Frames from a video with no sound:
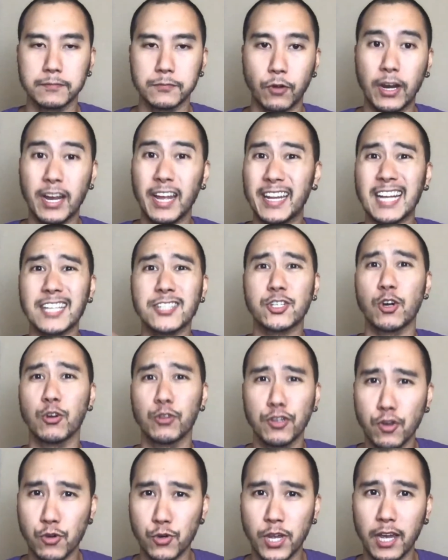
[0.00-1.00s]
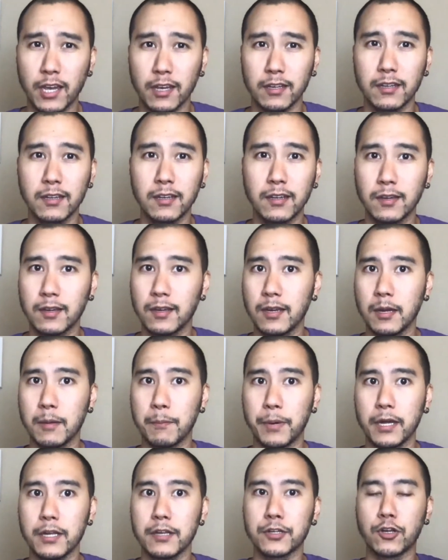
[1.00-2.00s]
right? And that's totally okay.
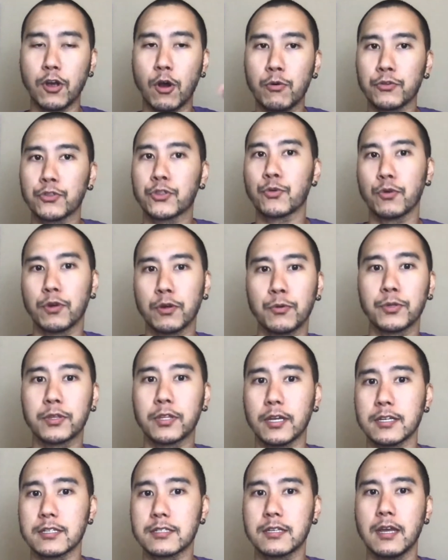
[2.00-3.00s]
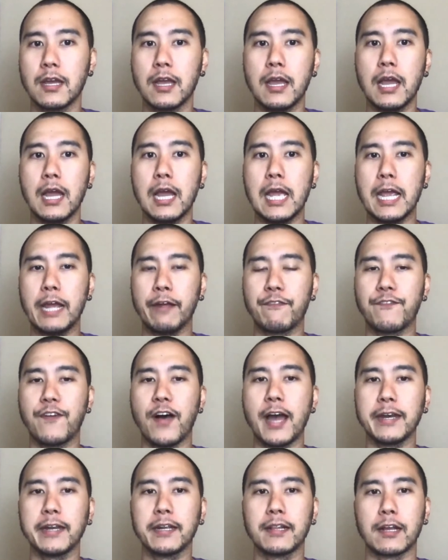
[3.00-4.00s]
But going through with this and
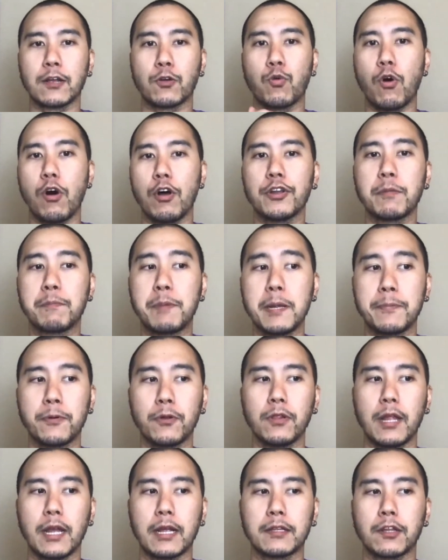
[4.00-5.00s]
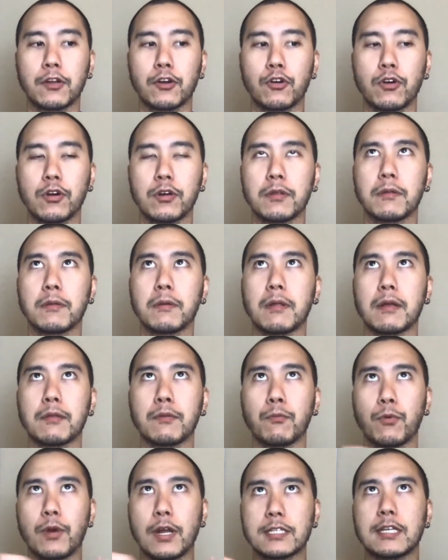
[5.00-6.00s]
finding like quality people, like her.
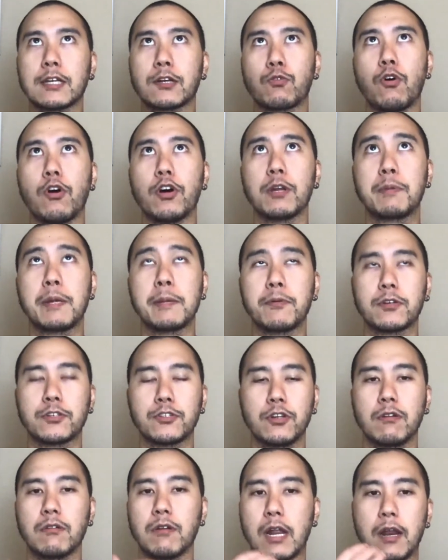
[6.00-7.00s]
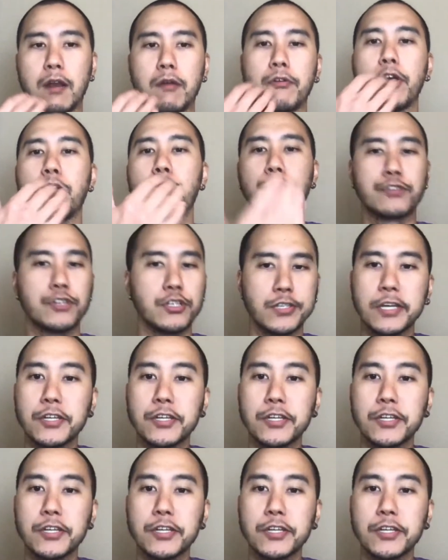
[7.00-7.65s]
When I say quality people, because I don't know if she's